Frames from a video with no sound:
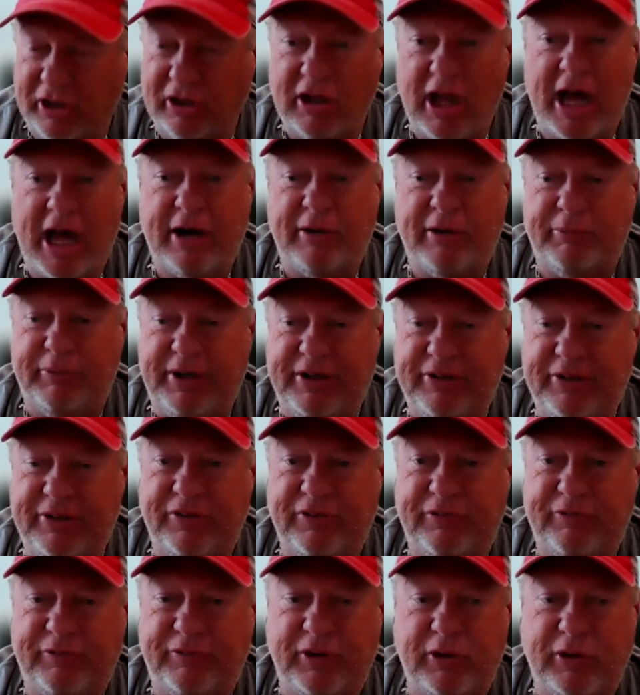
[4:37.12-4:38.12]
a lot of
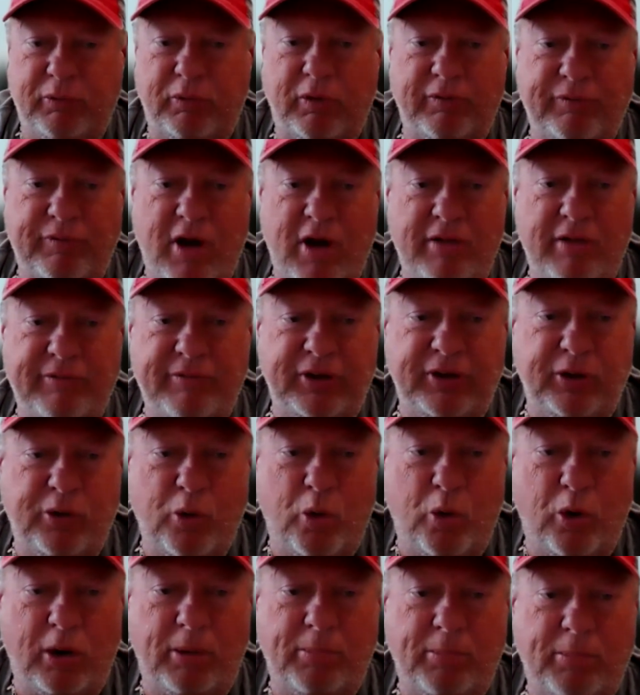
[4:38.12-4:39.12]
reasons for the revolving
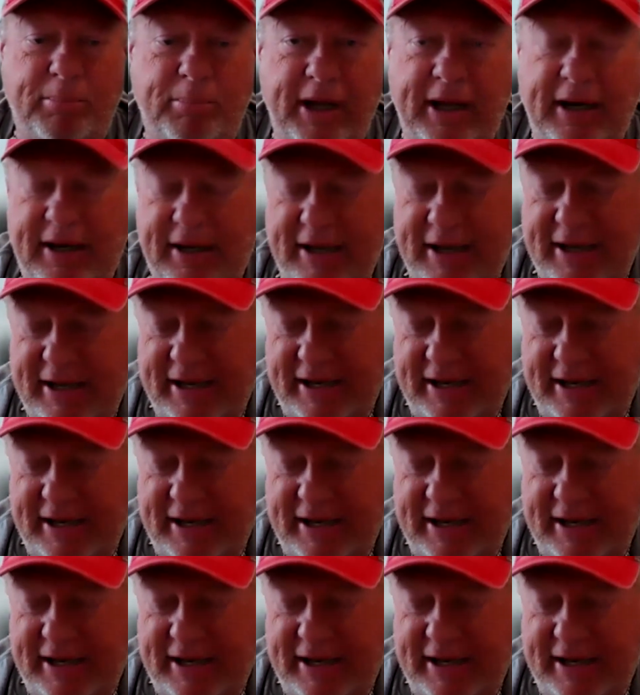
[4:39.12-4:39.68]
door, but